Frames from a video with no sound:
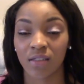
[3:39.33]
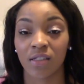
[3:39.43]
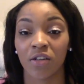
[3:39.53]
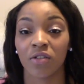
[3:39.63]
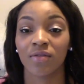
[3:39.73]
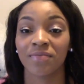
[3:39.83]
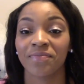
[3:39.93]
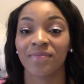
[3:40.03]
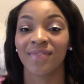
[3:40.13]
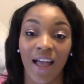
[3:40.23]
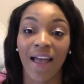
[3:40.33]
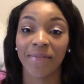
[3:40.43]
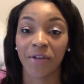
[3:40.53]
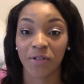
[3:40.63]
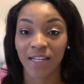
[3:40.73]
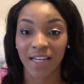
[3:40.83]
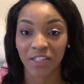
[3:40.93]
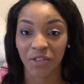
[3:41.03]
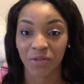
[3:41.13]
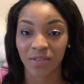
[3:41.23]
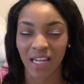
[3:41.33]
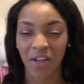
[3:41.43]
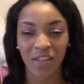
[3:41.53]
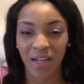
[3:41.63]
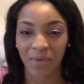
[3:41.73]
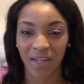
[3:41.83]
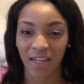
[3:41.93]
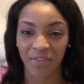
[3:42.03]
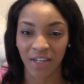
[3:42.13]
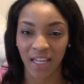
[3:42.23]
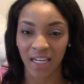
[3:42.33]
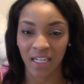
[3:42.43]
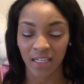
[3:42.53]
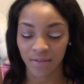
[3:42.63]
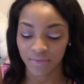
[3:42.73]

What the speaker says: so I have no tattoos. I don't think I'm gonna ever get any.